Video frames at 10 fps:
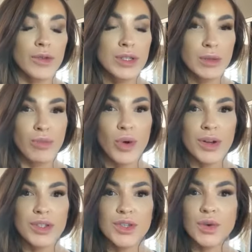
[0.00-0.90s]

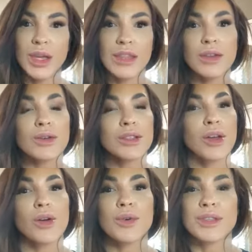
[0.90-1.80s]
support. So ethos,
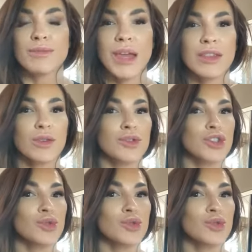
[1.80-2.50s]
logos, and pathos.